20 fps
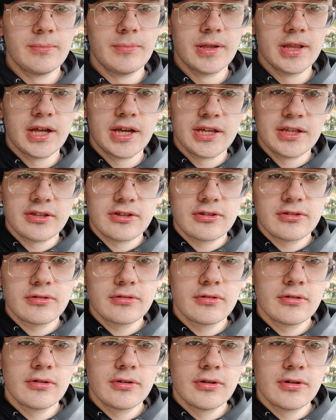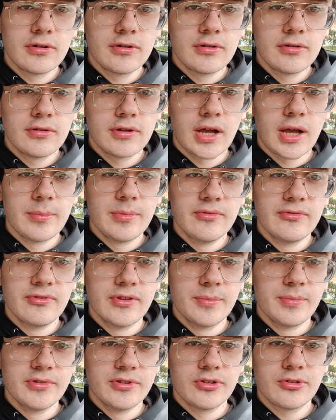but like I've been
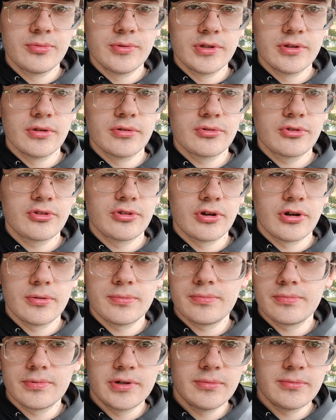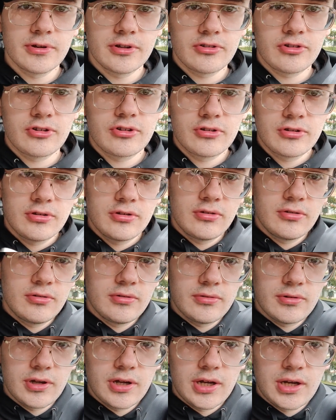flipping this thing non-stop, pretty much.
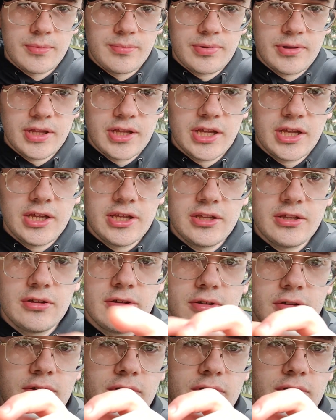Play.